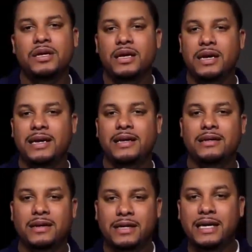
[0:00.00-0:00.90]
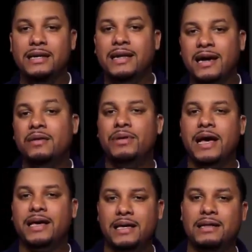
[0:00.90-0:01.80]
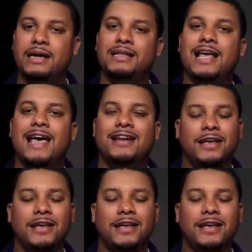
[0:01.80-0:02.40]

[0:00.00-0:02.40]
in a key like a black key like that,